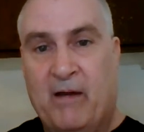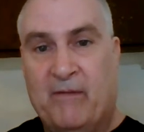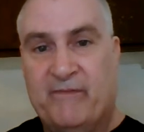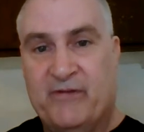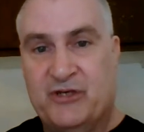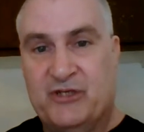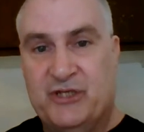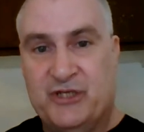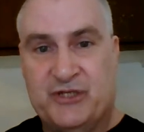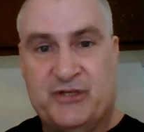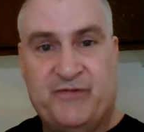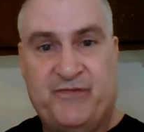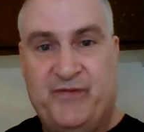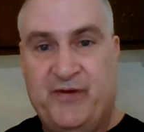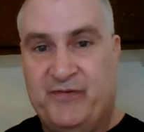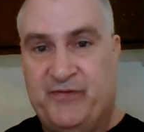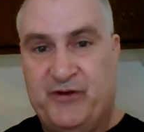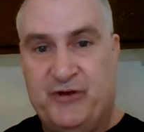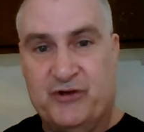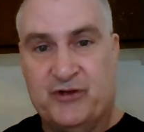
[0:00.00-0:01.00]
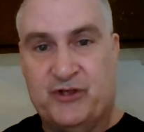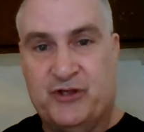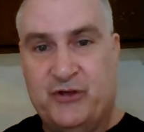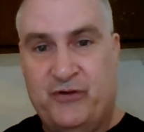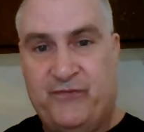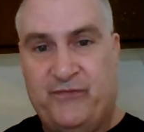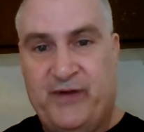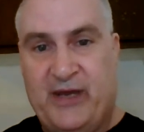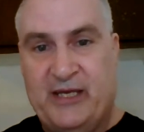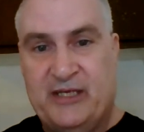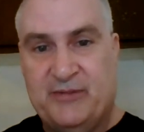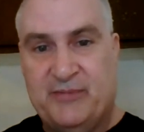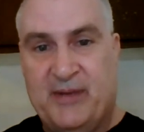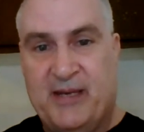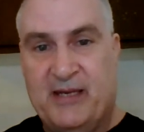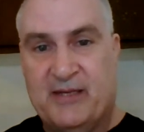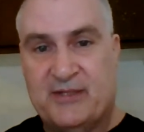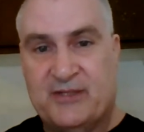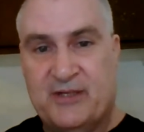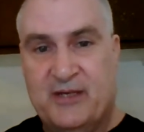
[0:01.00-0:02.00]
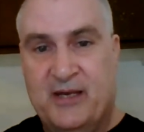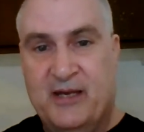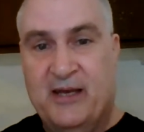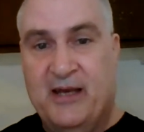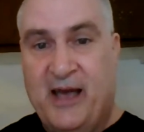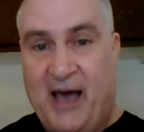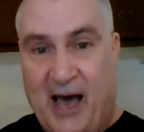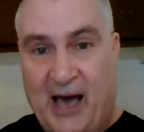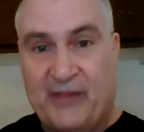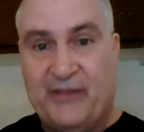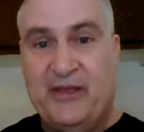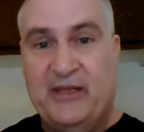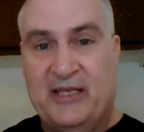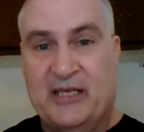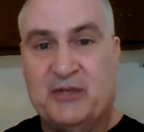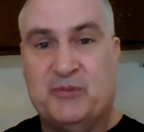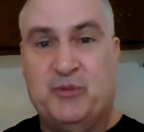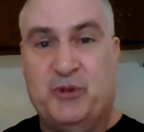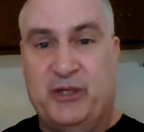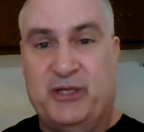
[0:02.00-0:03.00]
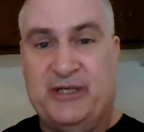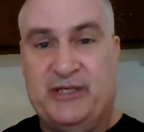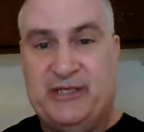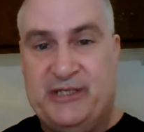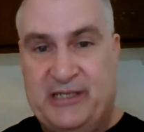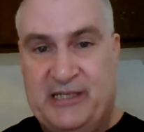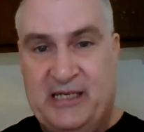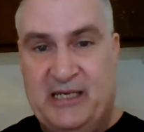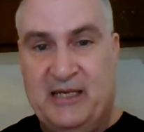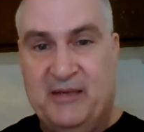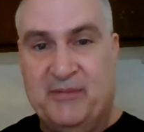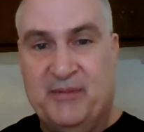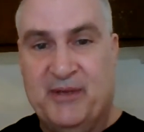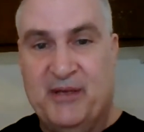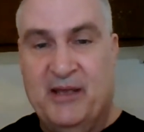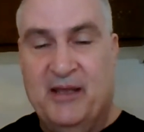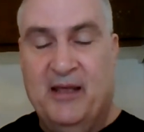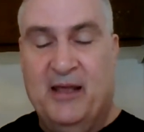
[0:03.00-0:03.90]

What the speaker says: for just 50 or so face masks. I think that's pretty steep.